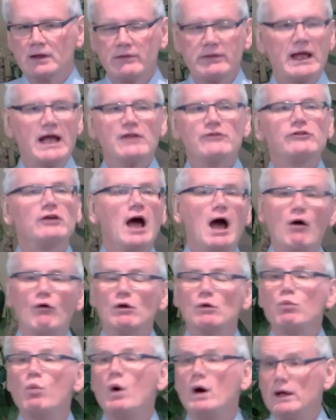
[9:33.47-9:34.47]
That's how
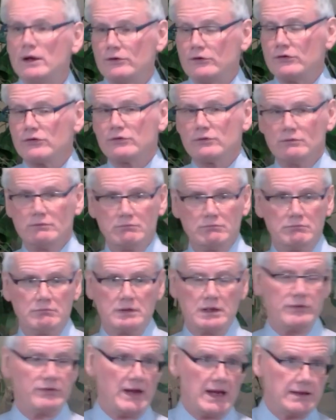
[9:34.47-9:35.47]
it was
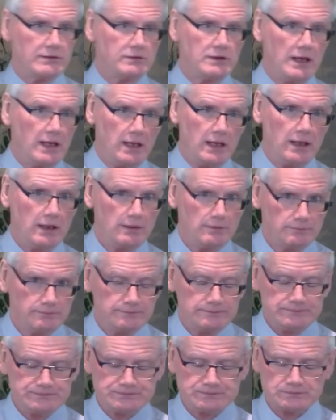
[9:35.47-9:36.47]
in that day.
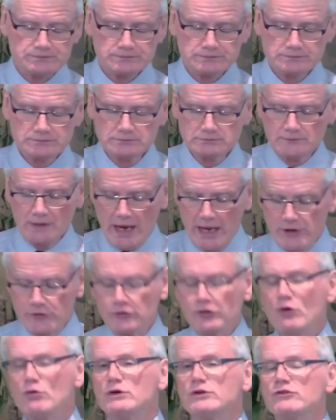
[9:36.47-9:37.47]
And
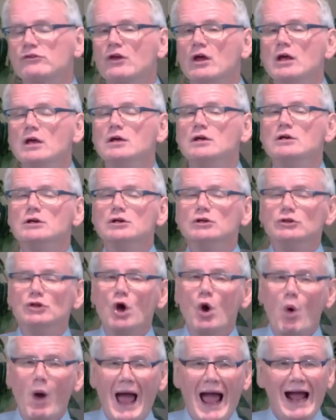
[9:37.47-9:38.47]
so it's
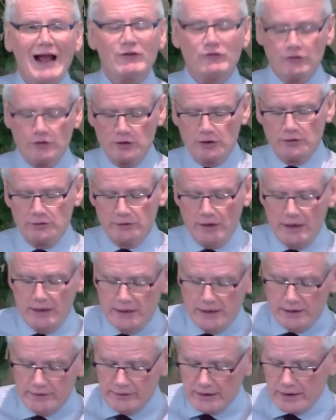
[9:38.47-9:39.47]
no accident
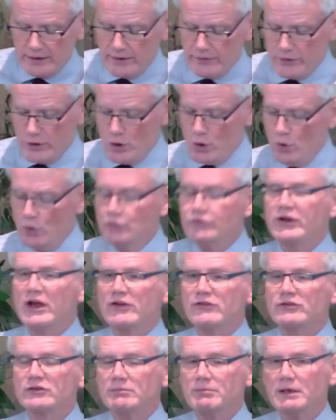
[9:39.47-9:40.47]
that in the Old
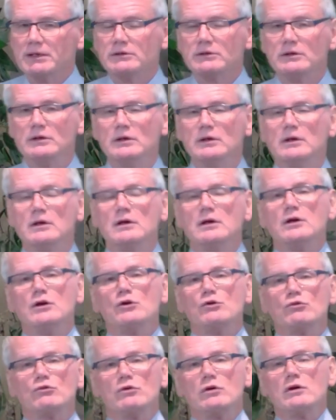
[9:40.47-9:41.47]
Testament,
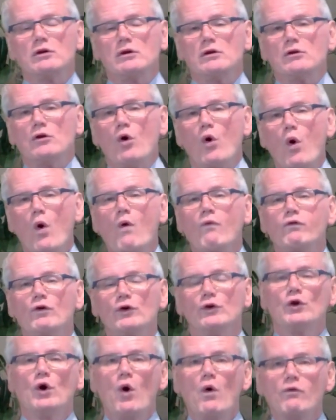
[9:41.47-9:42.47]
over
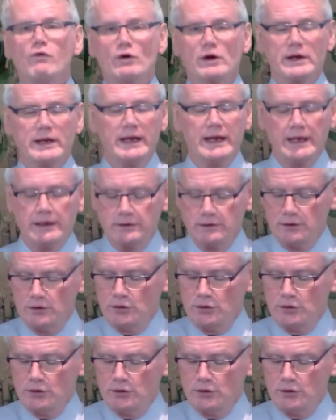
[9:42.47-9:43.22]
and over again,